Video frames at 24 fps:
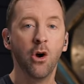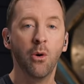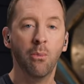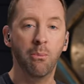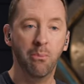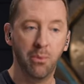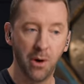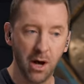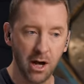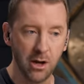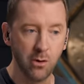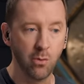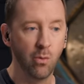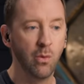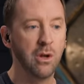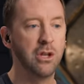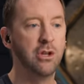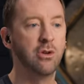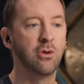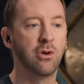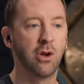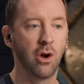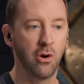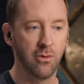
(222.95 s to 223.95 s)
But when
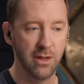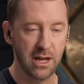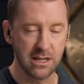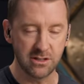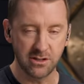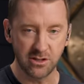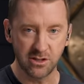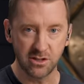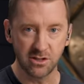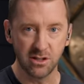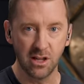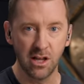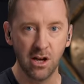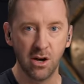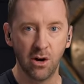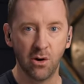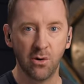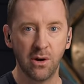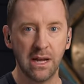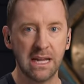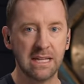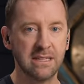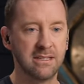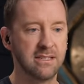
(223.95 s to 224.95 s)
you go that
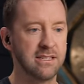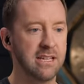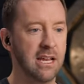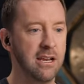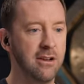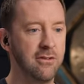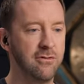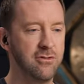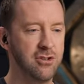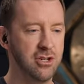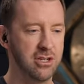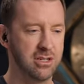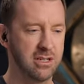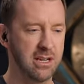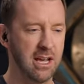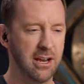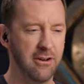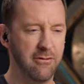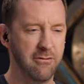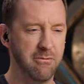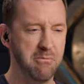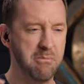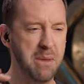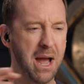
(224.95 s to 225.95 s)
slow, instead of just kind
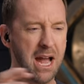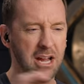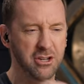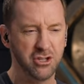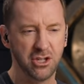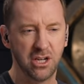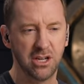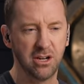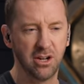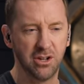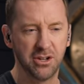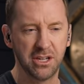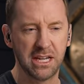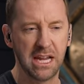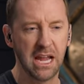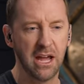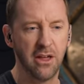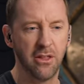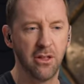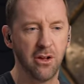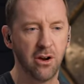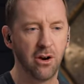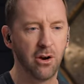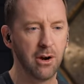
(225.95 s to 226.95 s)
of mashing it all
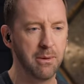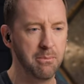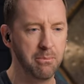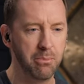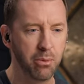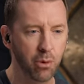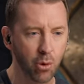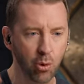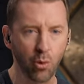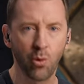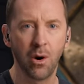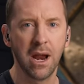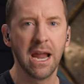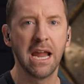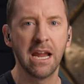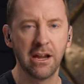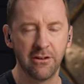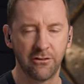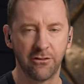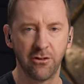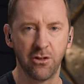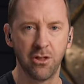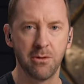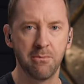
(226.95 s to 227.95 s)
together and praying
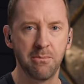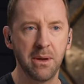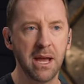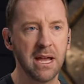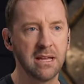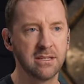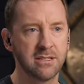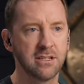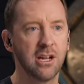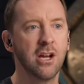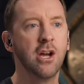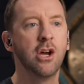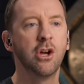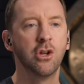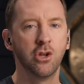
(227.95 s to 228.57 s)
for the best,